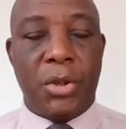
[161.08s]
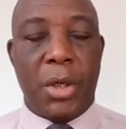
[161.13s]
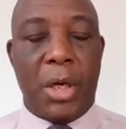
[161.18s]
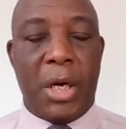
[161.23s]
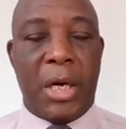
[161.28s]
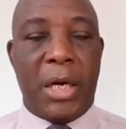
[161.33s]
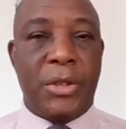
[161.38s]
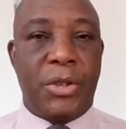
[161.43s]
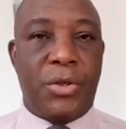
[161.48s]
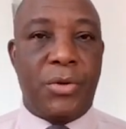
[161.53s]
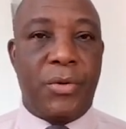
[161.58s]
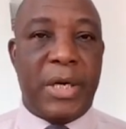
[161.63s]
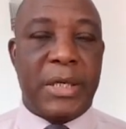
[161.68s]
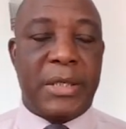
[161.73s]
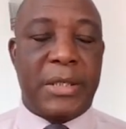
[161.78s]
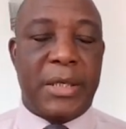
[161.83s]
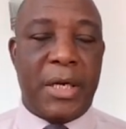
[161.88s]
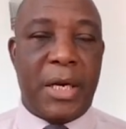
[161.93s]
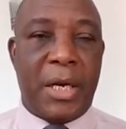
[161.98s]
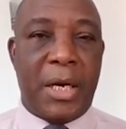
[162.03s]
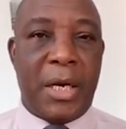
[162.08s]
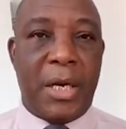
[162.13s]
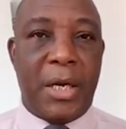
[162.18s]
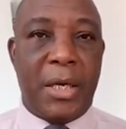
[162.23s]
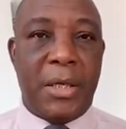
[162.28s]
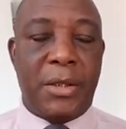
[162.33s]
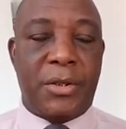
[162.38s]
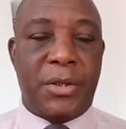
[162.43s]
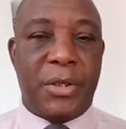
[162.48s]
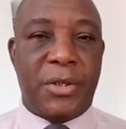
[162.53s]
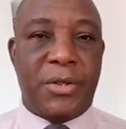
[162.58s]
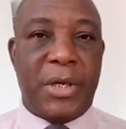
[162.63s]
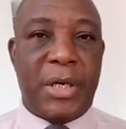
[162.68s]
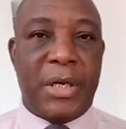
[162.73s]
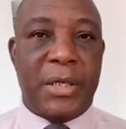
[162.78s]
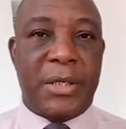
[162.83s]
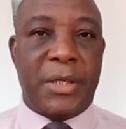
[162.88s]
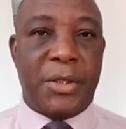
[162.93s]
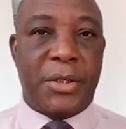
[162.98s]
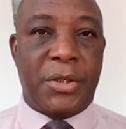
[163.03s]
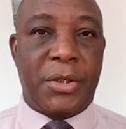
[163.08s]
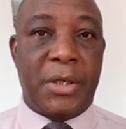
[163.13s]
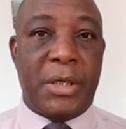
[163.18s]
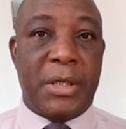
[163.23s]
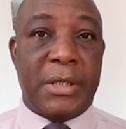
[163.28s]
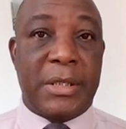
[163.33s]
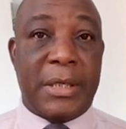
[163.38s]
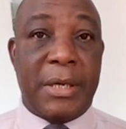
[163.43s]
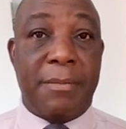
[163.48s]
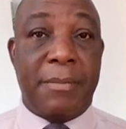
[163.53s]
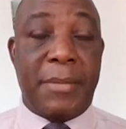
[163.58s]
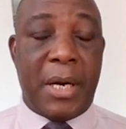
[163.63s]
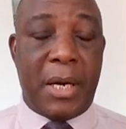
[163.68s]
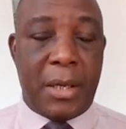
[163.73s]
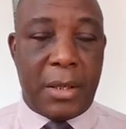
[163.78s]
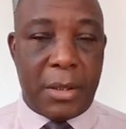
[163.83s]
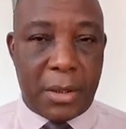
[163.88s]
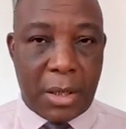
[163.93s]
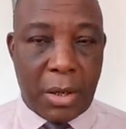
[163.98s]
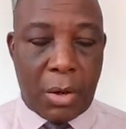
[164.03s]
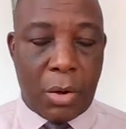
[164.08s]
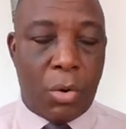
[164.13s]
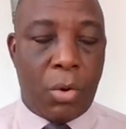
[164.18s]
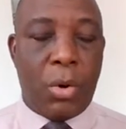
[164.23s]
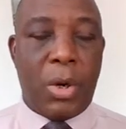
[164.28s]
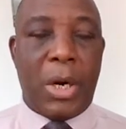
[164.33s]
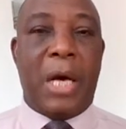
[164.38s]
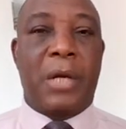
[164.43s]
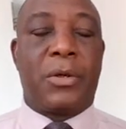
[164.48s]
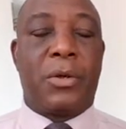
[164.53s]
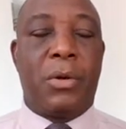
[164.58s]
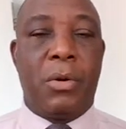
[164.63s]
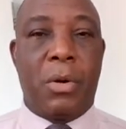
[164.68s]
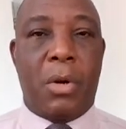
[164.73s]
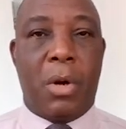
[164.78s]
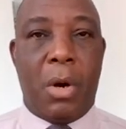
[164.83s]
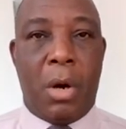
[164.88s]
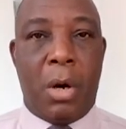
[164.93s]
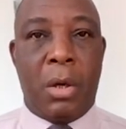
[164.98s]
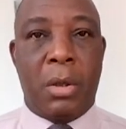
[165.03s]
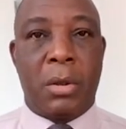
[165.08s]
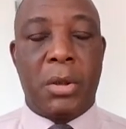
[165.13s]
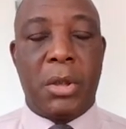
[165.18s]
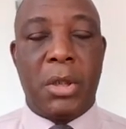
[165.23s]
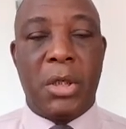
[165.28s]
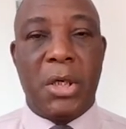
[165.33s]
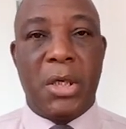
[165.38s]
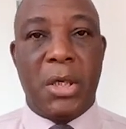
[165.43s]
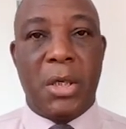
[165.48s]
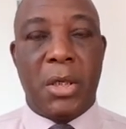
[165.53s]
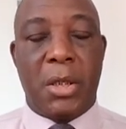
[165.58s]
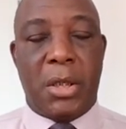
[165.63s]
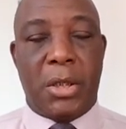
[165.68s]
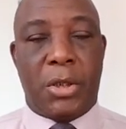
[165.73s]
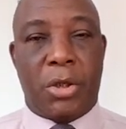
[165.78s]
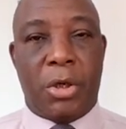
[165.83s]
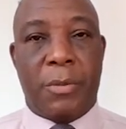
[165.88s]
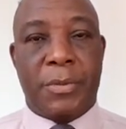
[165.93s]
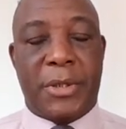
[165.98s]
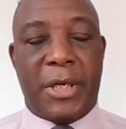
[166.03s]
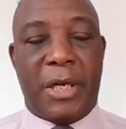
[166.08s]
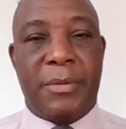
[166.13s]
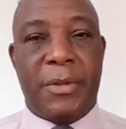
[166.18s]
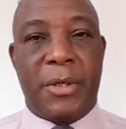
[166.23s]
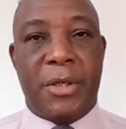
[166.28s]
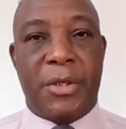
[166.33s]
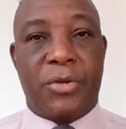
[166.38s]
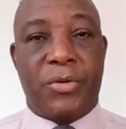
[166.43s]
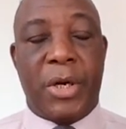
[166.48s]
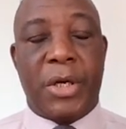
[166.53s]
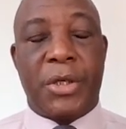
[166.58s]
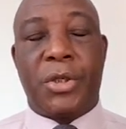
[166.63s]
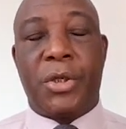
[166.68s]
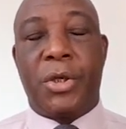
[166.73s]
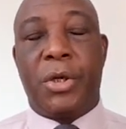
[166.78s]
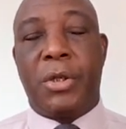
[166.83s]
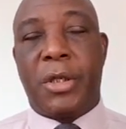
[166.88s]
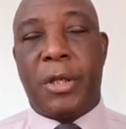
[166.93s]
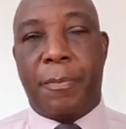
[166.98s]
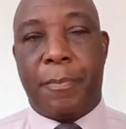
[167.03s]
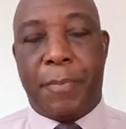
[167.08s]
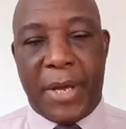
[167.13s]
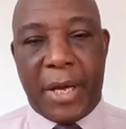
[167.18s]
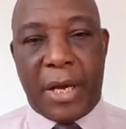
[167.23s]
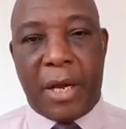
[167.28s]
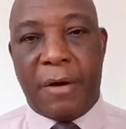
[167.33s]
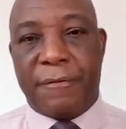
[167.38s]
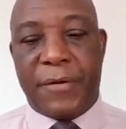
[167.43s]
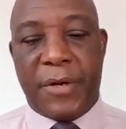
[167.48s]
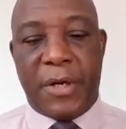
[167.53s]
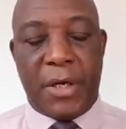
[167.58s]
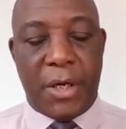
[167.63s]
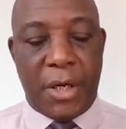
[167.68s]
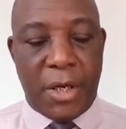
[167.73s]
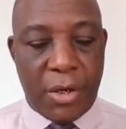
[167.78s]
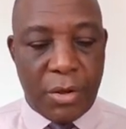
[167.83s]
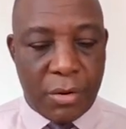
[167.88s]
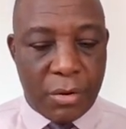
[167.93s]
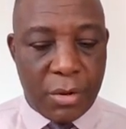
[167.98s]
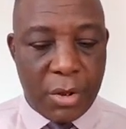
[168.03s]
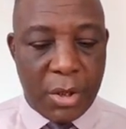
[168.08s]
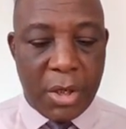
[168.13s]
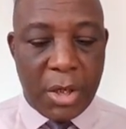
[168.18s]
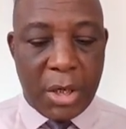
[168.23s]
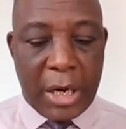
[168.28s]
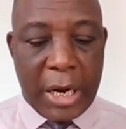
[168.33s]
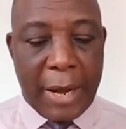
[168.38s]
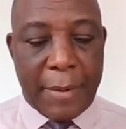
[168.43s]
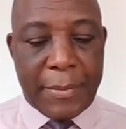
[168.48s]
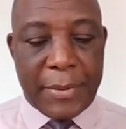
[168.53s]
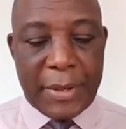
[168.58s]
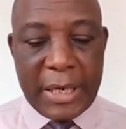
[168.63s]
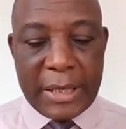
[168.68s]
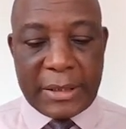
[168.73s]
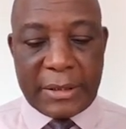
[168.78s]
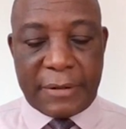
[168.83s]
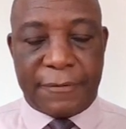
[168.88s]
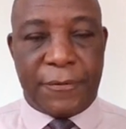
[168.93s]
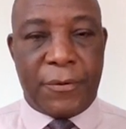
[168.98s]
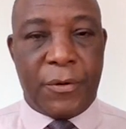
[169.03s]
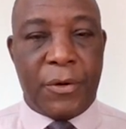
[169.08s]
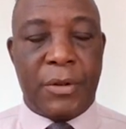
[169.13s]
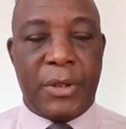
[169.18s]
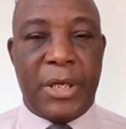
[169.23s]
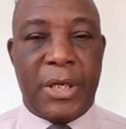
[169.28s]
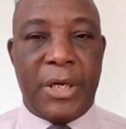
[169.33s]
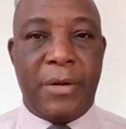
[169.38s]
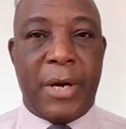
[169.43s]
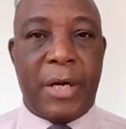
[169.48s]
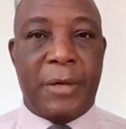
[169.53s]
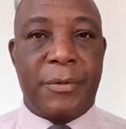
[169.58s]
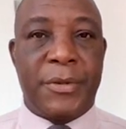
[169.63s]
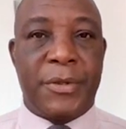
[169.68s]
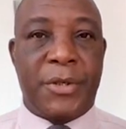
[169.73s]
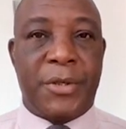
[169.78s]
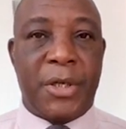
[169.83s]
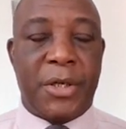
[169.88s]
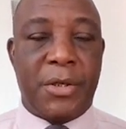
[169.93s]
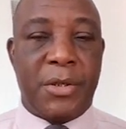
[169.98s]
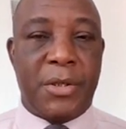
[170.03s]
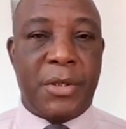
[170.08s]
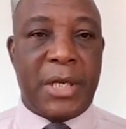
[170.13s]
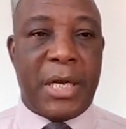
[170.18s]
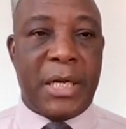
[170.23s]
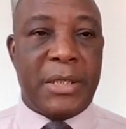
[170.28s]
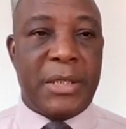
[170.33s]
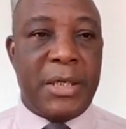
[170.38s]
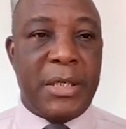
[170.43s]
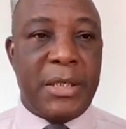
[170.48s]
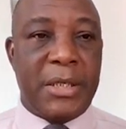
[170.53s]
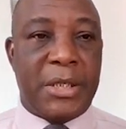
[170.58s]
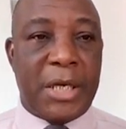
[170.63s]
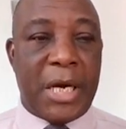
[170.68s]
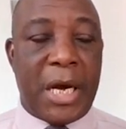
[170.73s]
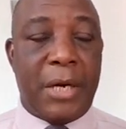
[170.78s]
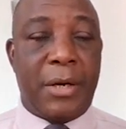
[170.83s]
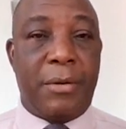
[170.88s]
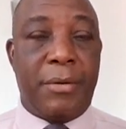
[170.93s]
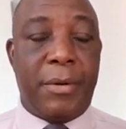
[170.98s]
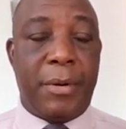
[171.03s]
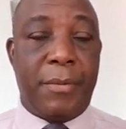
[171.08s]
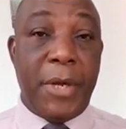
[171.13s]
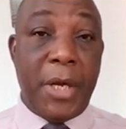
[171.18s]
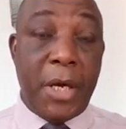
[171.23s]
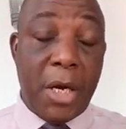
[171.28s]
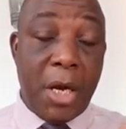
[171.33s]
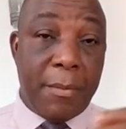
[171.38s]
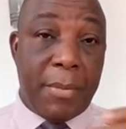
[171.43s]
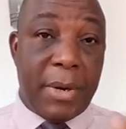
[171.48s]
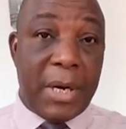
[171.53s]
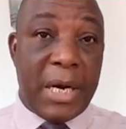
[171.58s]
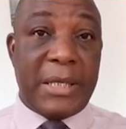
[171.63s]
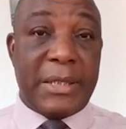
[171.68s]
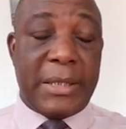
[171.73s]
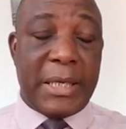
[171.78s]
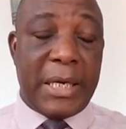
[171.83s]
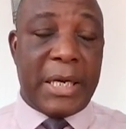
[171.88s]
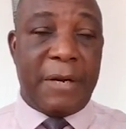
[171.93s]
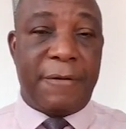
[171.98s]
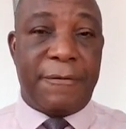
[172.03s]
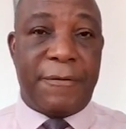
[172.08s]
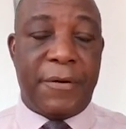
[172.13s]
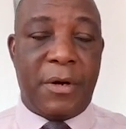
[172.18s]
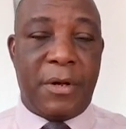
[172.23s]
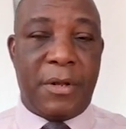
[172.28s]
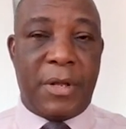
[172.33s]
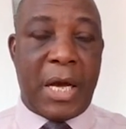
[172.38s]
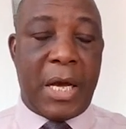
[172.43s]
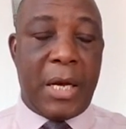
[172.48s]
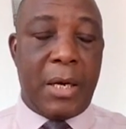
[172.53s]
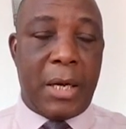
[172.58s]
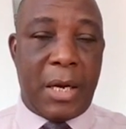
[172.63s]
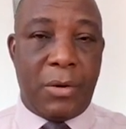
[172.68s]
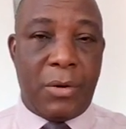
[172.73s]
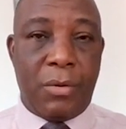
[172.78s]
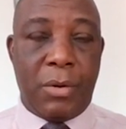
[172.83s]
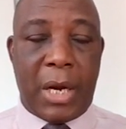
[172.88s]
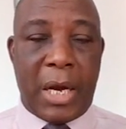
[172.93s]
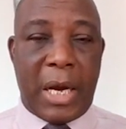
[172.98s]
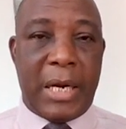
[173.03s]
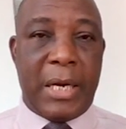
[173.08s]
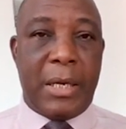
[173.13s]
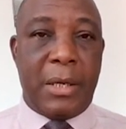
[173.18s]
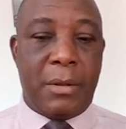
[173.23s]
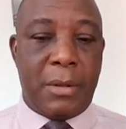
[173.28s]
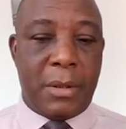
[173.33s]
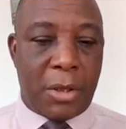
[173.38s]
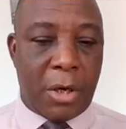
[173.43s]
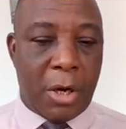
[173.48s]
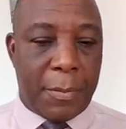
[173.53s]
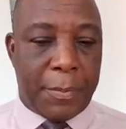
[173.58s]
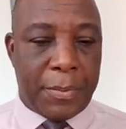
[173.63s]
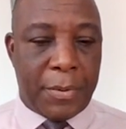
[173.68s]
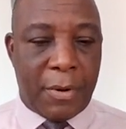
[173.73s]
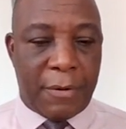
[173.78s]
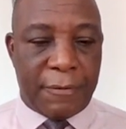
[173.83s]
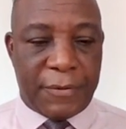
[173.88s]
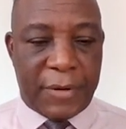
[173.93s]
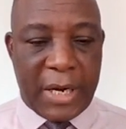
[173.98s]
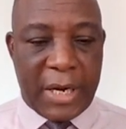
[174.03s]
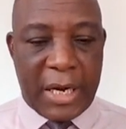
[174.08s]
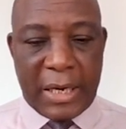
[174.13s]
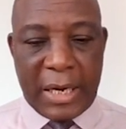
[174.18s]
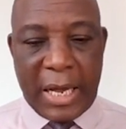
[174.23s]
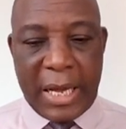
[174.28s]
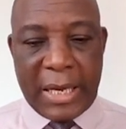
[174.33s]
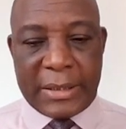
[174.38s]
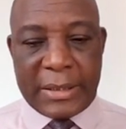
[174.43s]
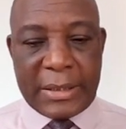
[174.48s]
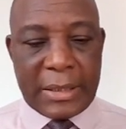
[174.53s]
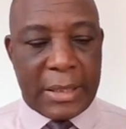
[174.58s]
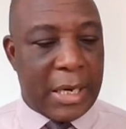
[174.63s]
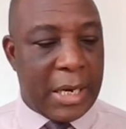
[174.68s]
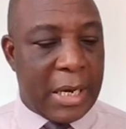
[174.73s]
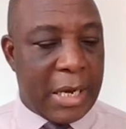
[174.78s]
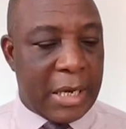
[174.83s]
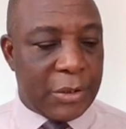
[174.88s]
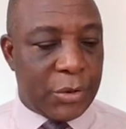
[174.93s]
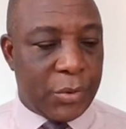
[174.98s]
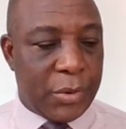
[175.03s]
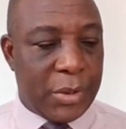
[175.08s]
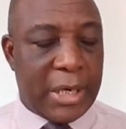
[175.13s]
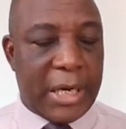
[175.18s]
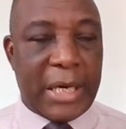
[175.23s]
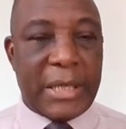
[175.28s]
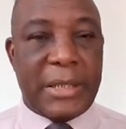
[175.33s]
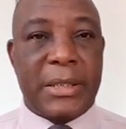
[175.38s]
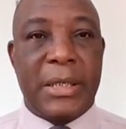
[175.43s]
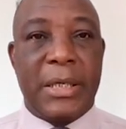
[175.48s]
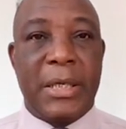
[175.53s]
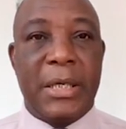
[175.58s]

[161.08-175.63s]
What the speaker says: U.S. interest rate decision in December, the whole outlook on the Trump's administration, the peak of a new cabinet for the new administration starting in January. But let's take it further and look at a couple of headlines as we get